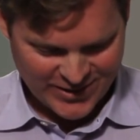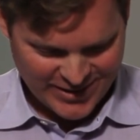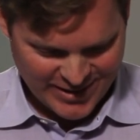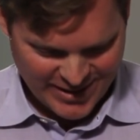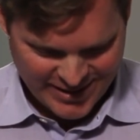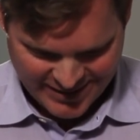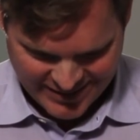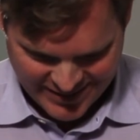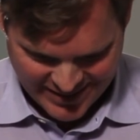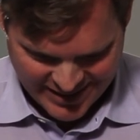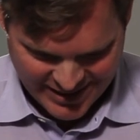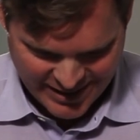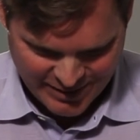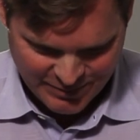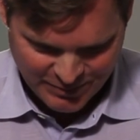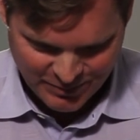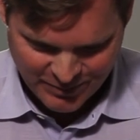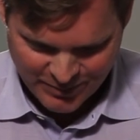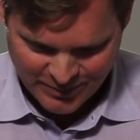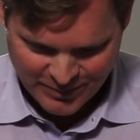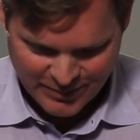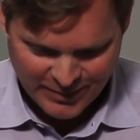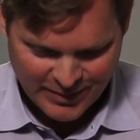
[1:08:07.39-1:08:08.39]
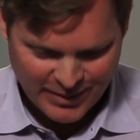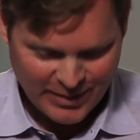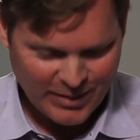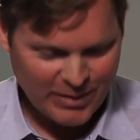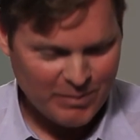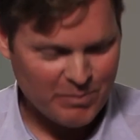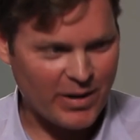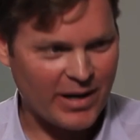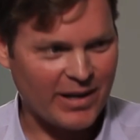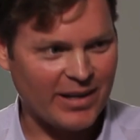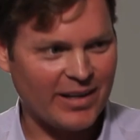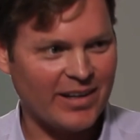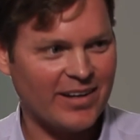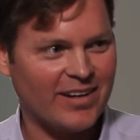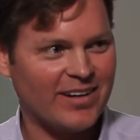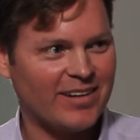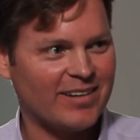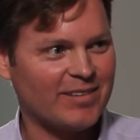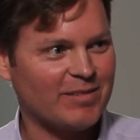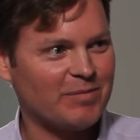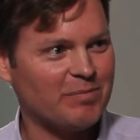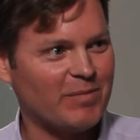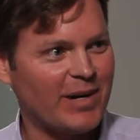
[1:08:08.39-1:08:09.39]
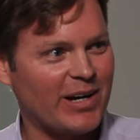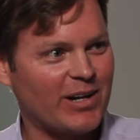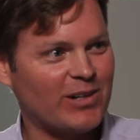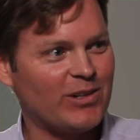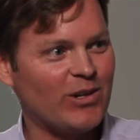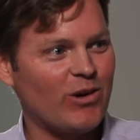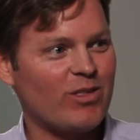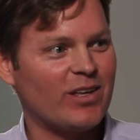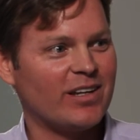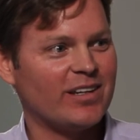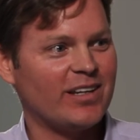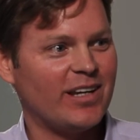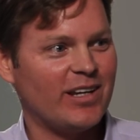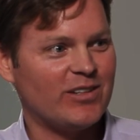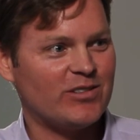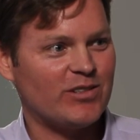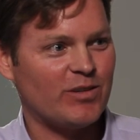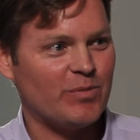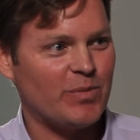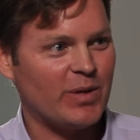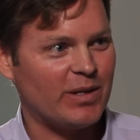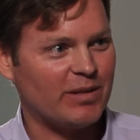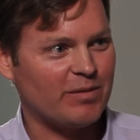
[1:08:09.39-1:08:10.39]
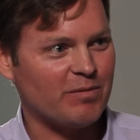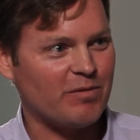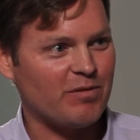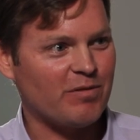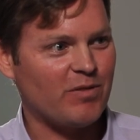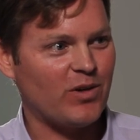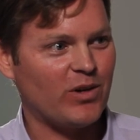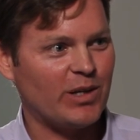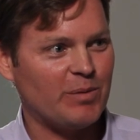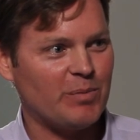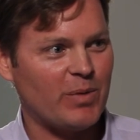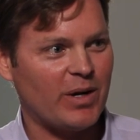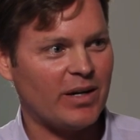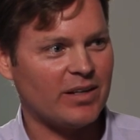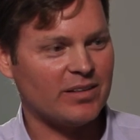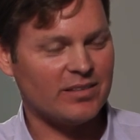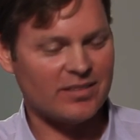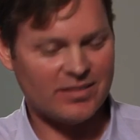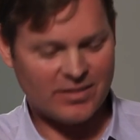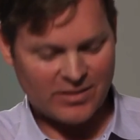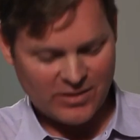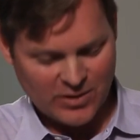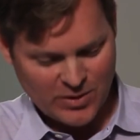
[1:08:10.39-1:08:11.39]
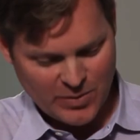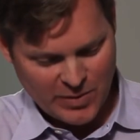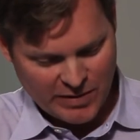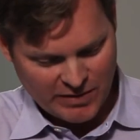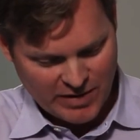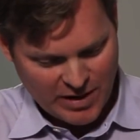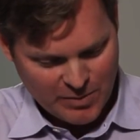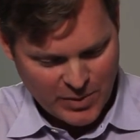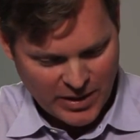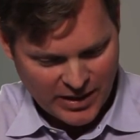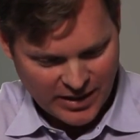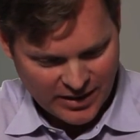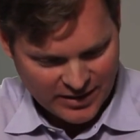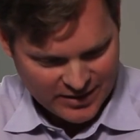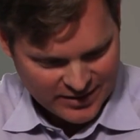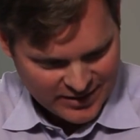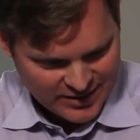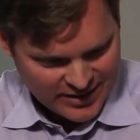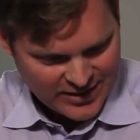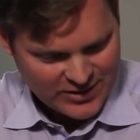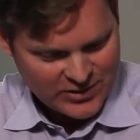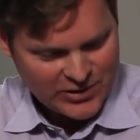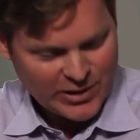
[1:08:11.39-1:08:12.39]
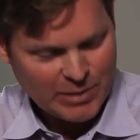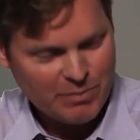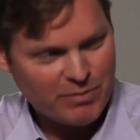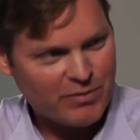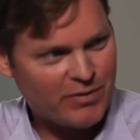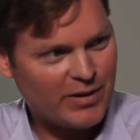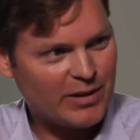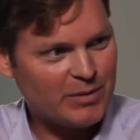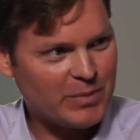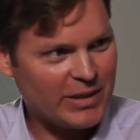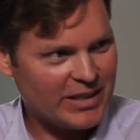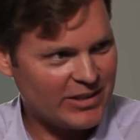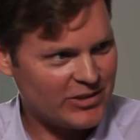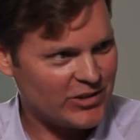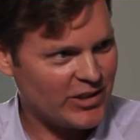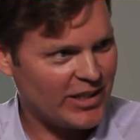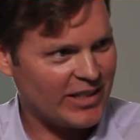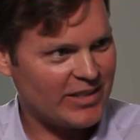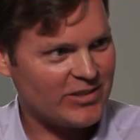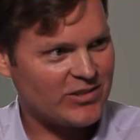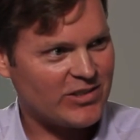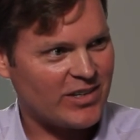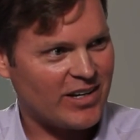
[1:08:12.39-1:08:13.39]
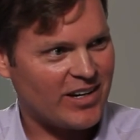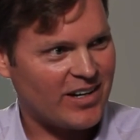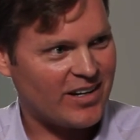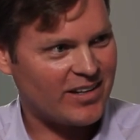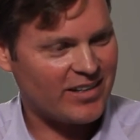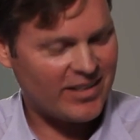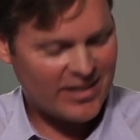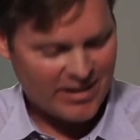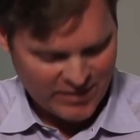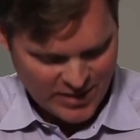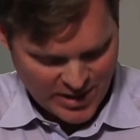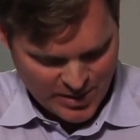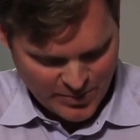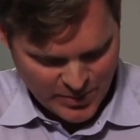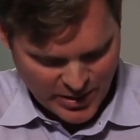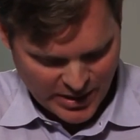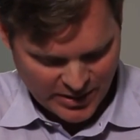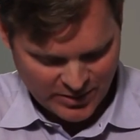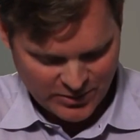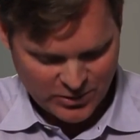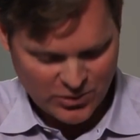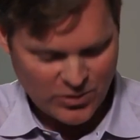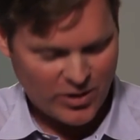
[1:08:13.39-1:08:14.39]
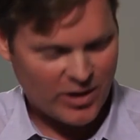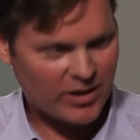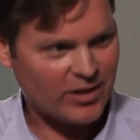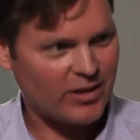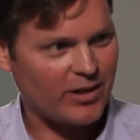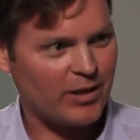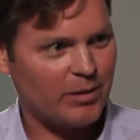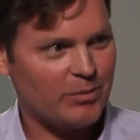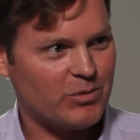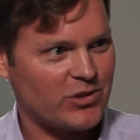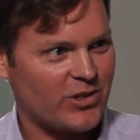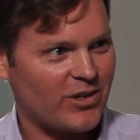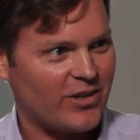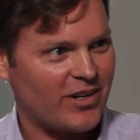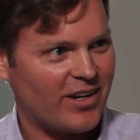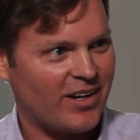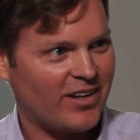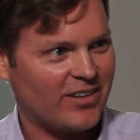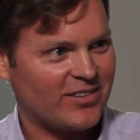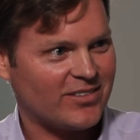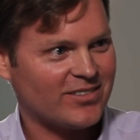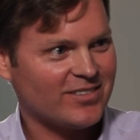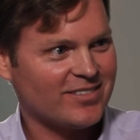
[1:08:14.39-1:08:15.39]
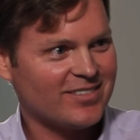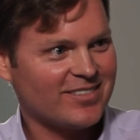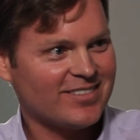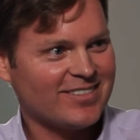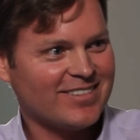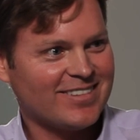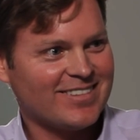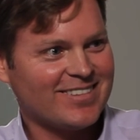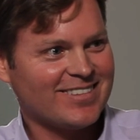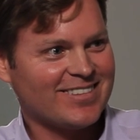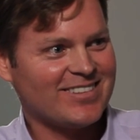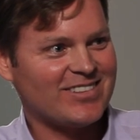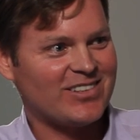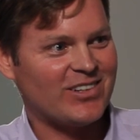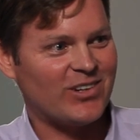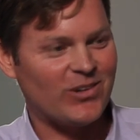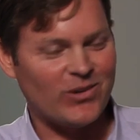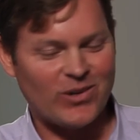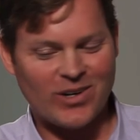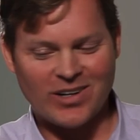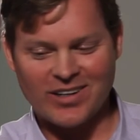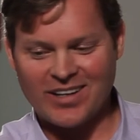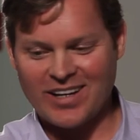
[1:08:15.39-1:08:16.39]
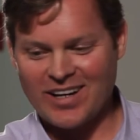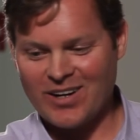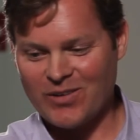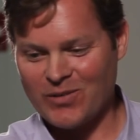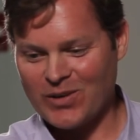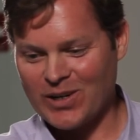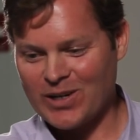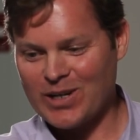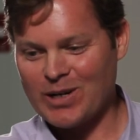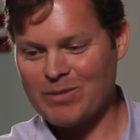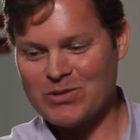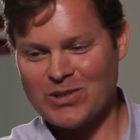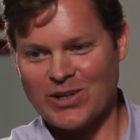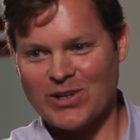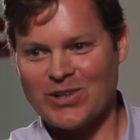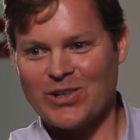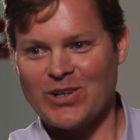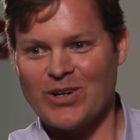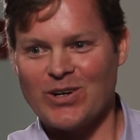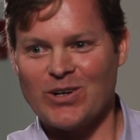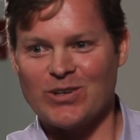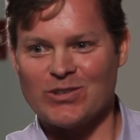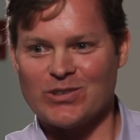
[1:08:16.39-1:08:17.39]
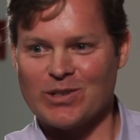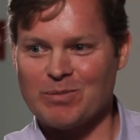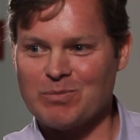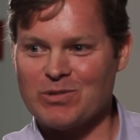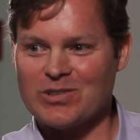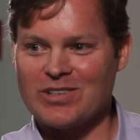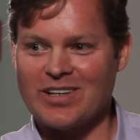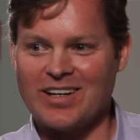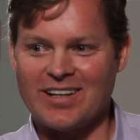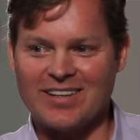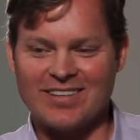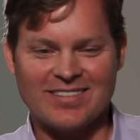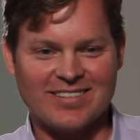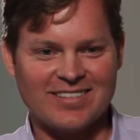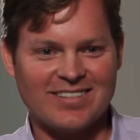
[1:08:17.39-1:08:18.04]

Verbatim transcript: I, I'm, my, uh, my clothing needs have been fully met. So I've got my Zip Fit Me jeans on, and I've got my Trunk Club shirt on. So, uh, yeah, when it comes to clothes, I'm set.